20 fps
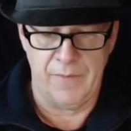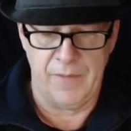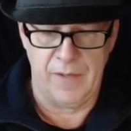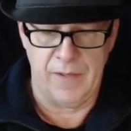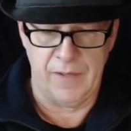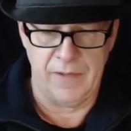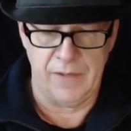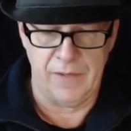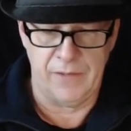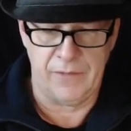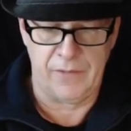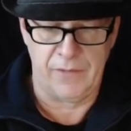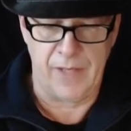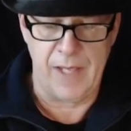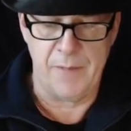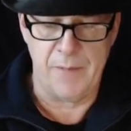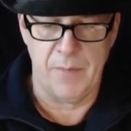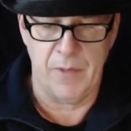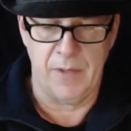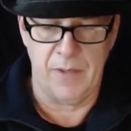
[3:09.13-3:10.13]
and the
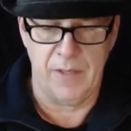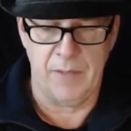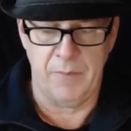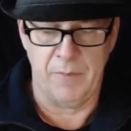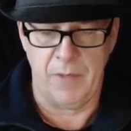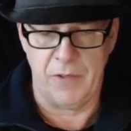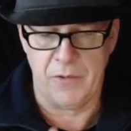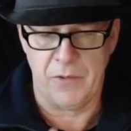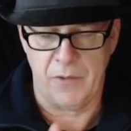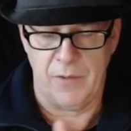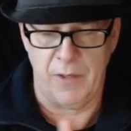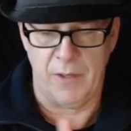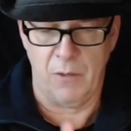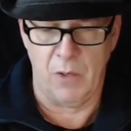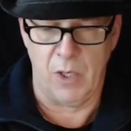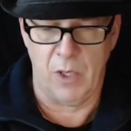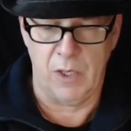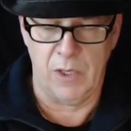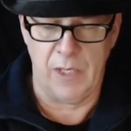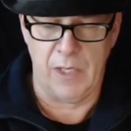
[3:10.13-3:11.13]
escapement and made sure they
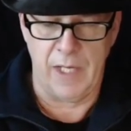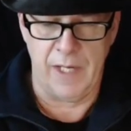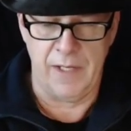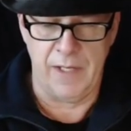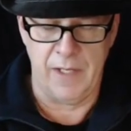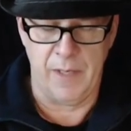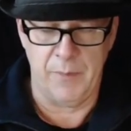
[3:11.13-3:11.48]
were all lined